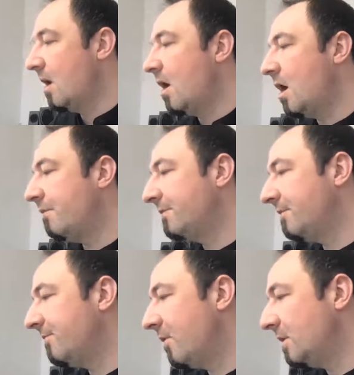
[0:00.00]
of the
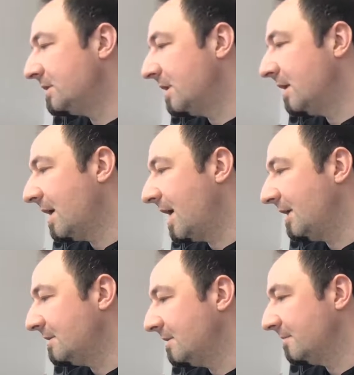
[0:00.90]
font
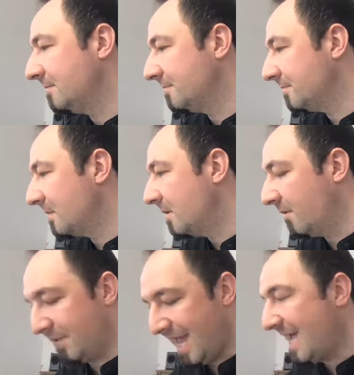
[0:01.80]
height,
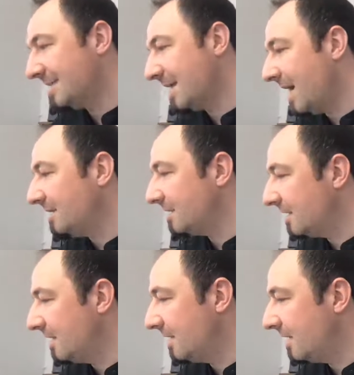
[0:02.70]
of the X height,
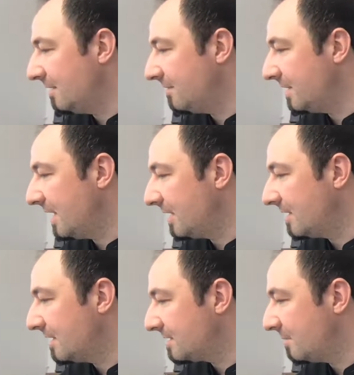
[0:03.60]
if you like.
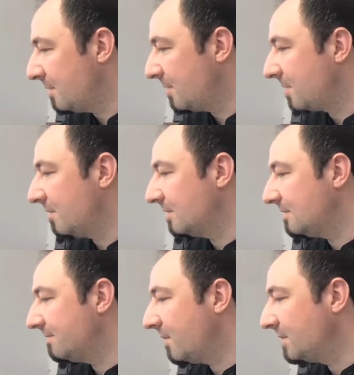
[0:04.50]
Some people call
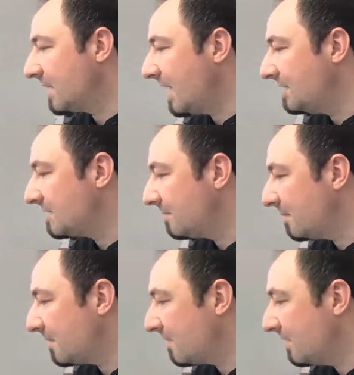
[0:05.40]
it font height, some
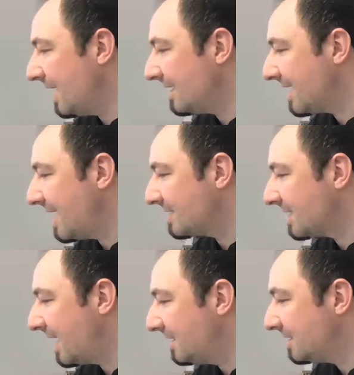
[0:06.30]
people call it X
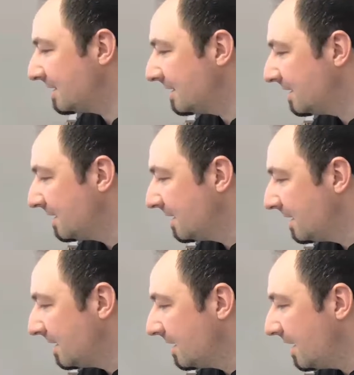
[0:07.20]
height,
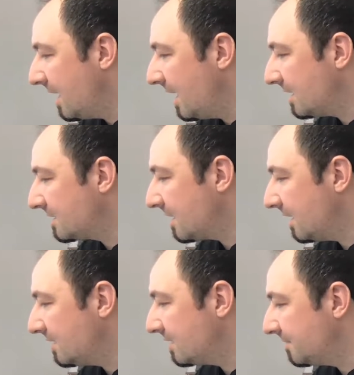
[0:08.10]
X
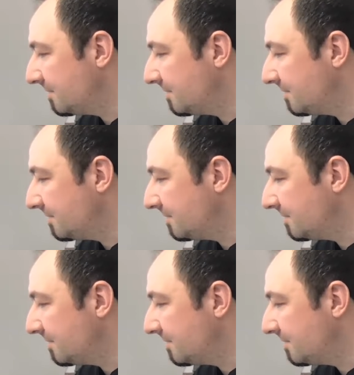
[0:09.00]
height.